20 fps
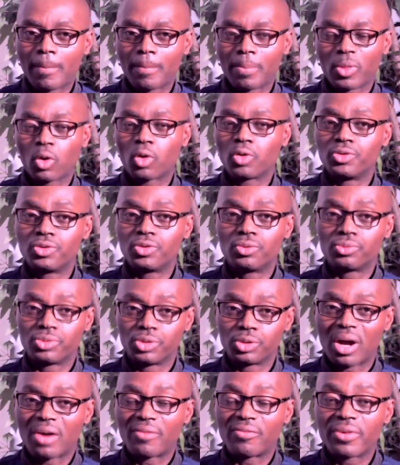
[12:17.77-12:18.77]
or
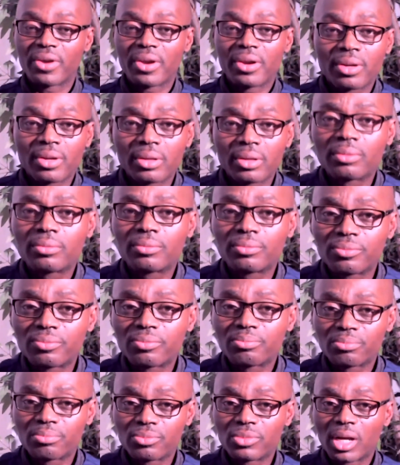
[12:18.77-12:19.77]
you are very,
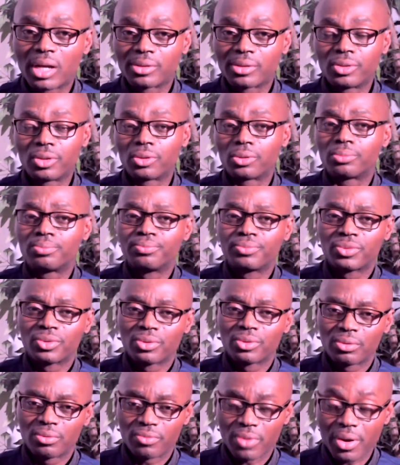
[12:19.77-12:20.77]

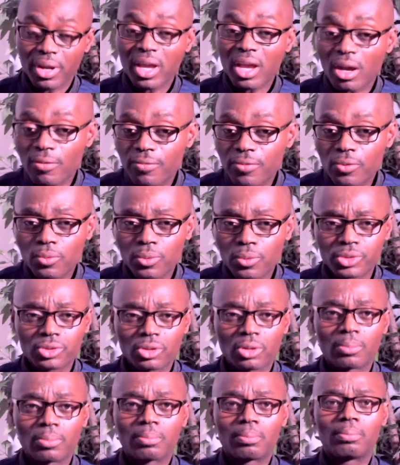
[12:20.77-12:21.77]
very careful with
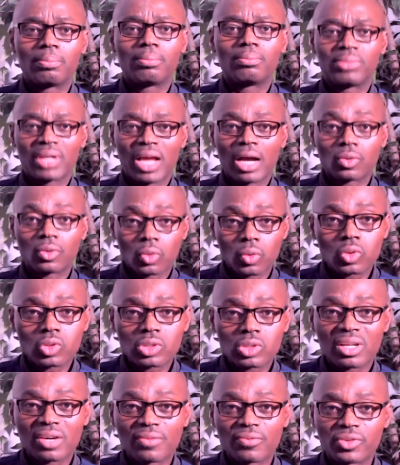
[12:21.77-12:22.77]
your blood
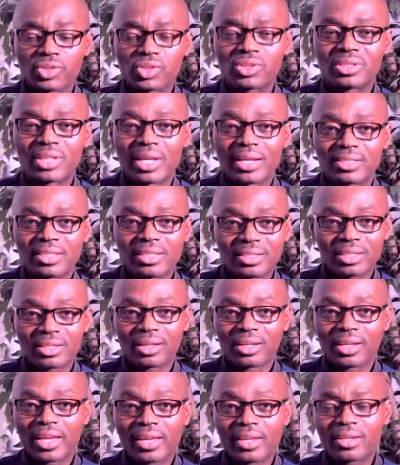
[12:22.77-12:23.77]
glucose levels, does it
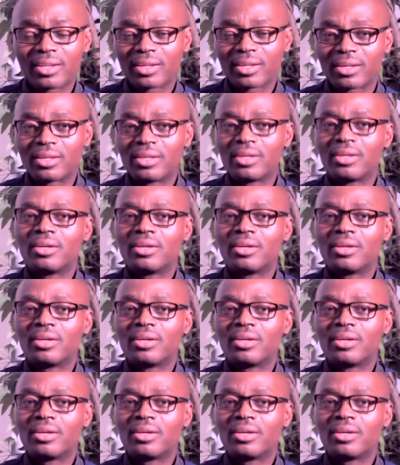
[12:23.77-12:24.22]
delay the